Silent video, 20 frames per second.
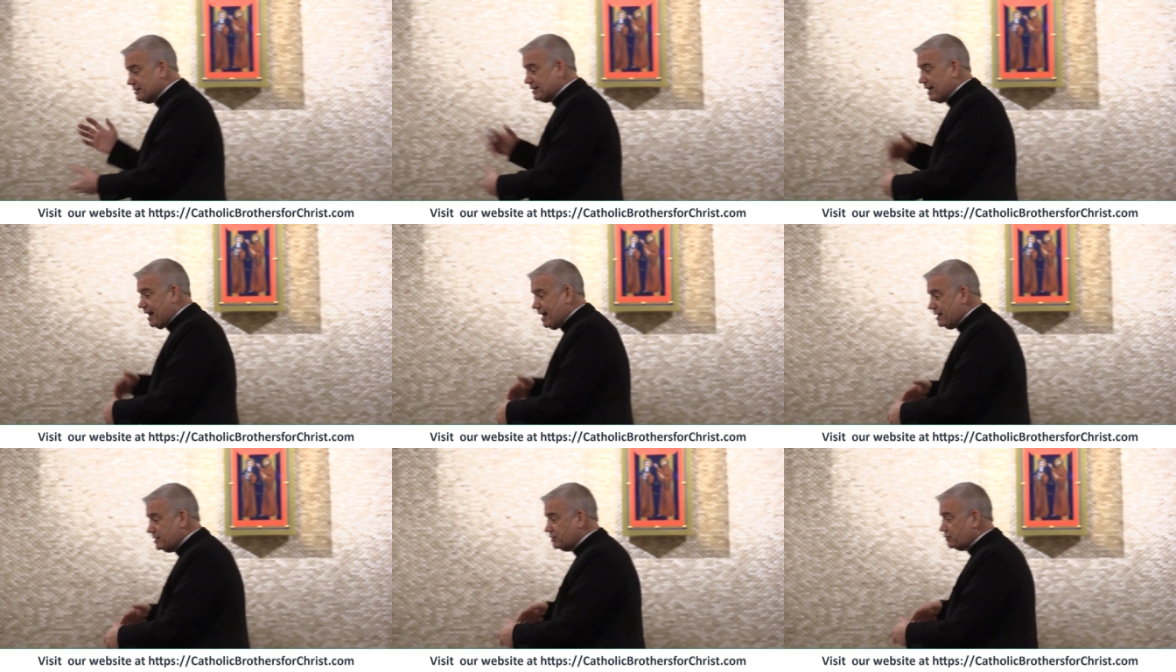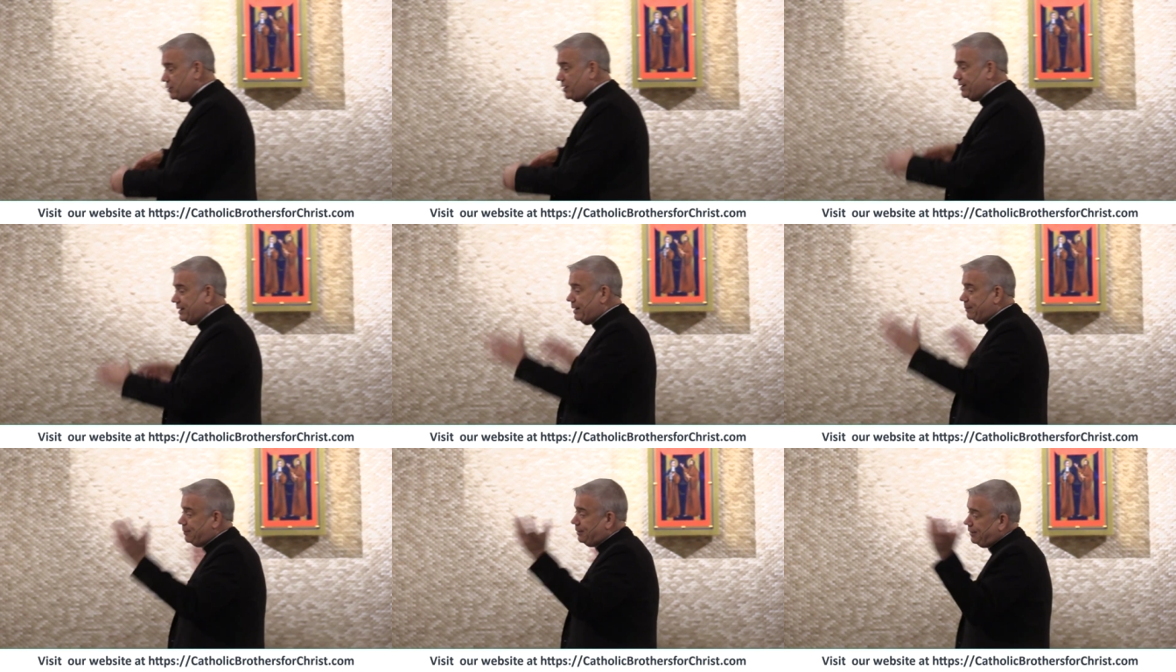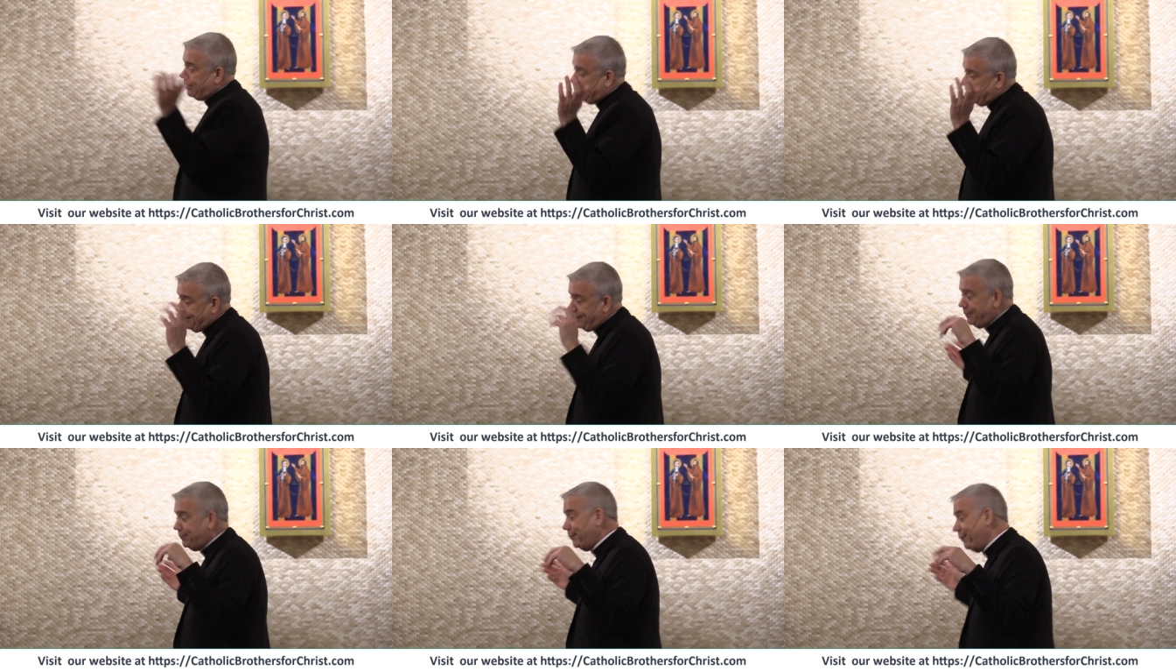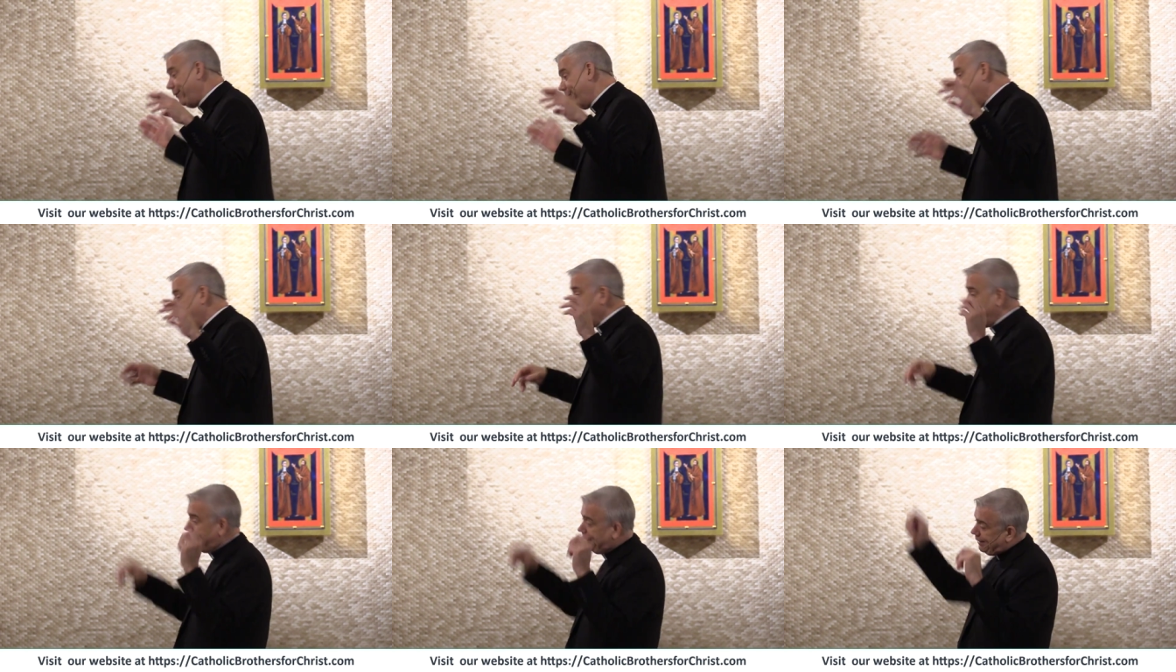his hands on them, or not
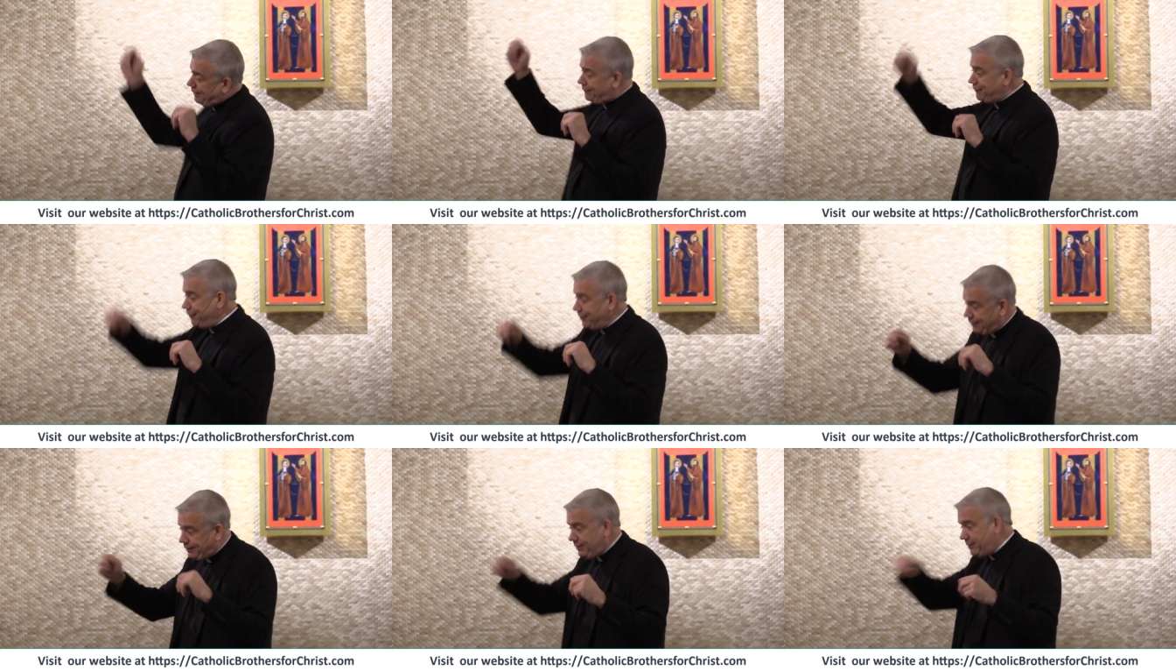anymore, or whatever.